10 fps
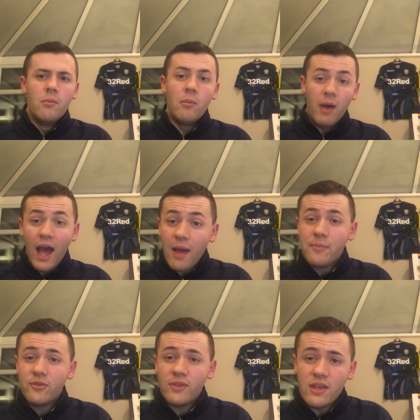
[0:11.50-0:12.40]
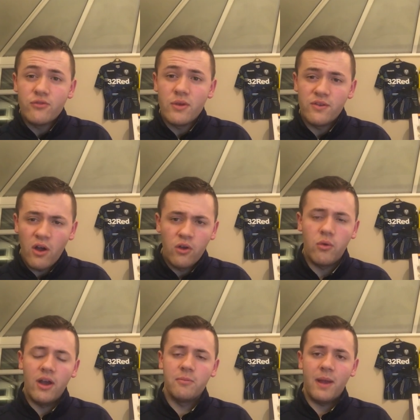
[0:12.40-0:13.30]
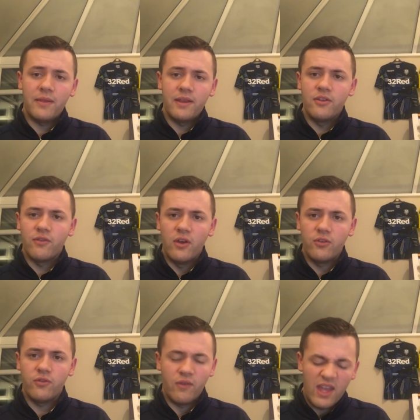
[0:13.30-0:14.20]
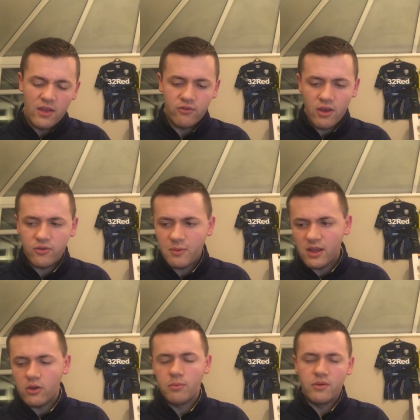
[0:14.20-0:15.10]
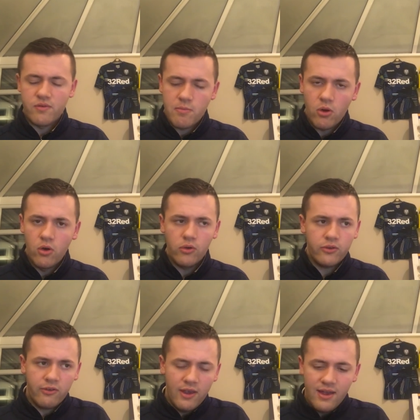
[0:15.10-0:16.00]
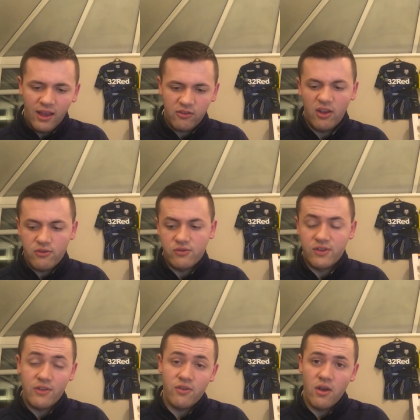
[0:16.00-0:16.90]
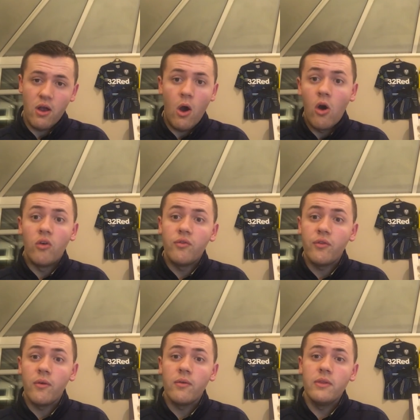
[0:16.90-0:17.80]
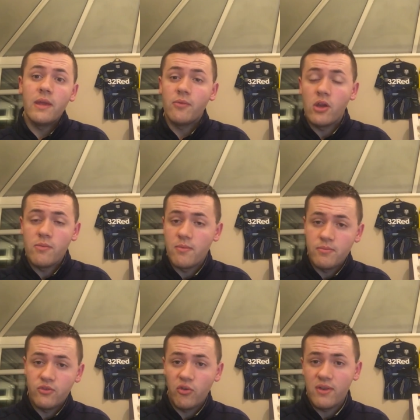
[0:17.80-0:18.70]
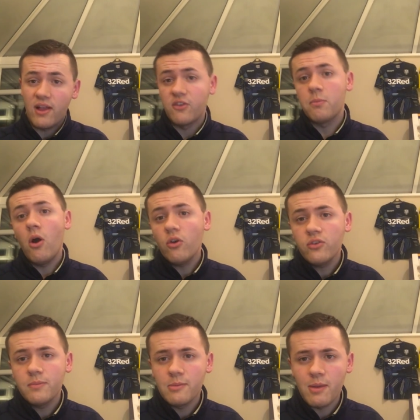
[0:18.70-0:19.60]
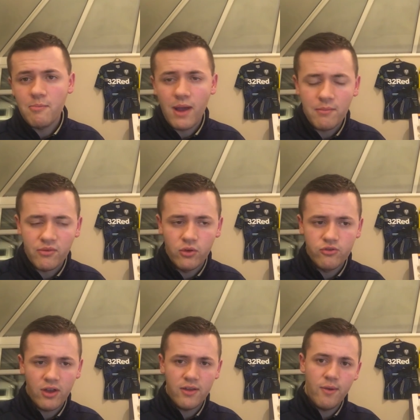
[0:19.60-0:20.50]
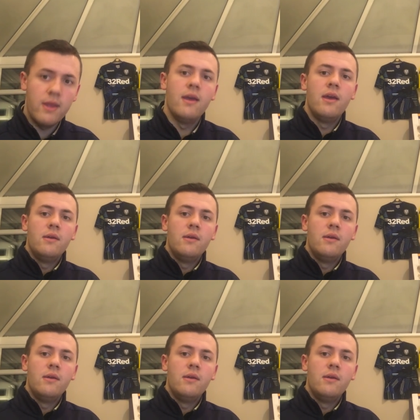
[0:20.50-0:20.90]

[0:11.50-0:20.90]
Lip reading: But perhaps the injuries aren't quite as badly as first feared. You know, there's been a couple of reports, etc., etc., of Liam Cooper and Stuart Dallas possibly being back before January.